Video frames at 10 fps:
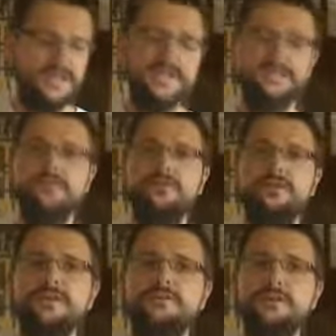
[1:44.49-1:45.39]
So frets
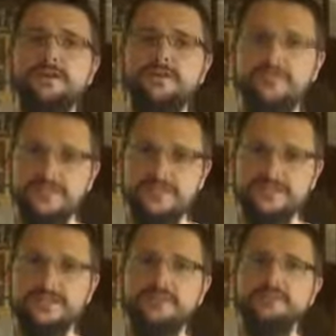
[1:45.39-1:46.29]
5,
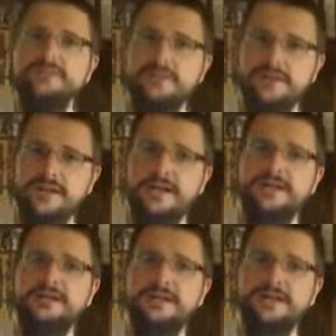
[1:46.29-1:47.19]
7 and
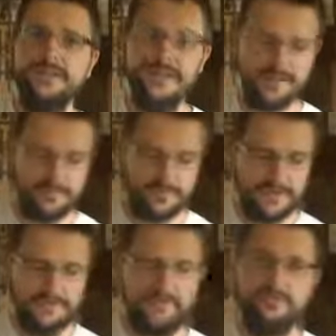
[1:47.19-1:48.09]
8. You can play
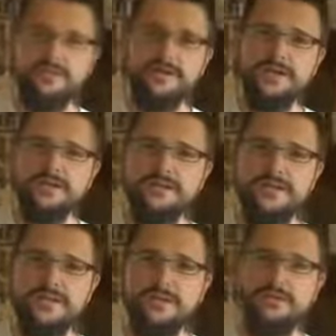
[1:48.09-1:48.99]
all 3 notes
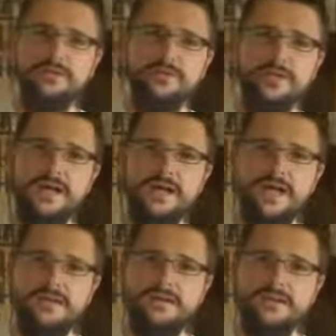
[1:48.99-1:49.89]
there with your
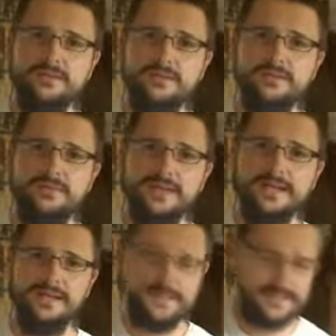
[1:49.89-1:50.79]
hand in one
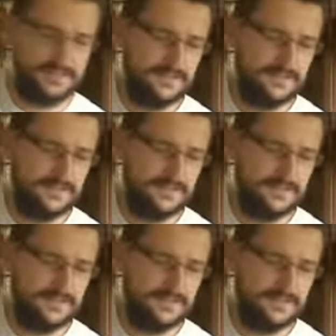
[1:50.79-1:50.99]
place.